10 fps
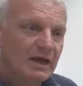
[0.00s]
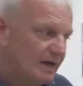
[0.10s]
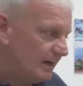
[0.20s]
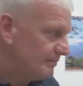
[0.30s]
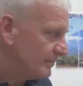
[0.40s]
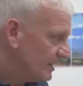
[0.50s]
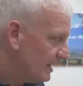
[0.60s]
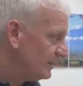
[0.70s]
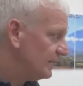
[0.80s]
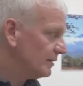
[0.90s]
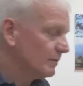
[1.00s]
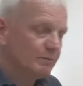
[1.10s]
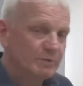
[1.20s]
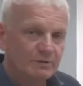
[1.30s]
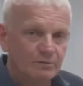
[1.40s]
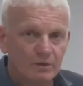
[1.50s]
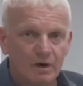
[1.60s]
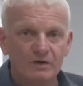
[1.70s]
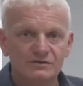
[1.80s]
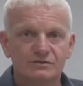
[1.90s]
Um, in here, we will
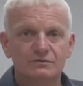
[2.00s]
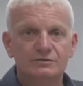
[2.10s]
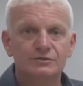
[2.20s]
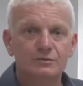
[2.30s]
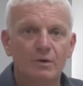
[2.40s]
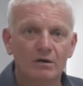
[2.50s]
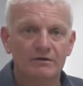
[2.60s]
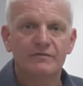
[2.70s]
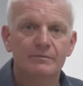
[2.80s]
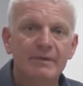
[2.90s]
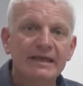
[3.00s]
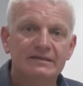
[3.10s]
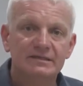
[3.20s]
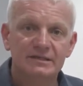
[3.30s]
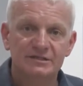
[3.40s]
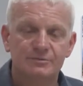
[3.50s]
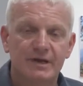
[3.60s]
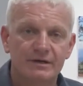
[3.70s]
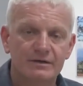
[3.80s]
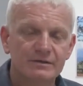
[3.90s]
also do all of the maintenance
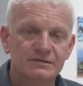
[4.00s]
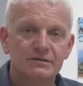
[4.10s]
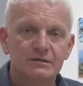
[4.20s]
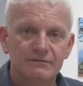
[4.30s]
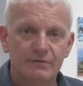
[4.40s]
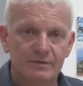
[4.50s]
records for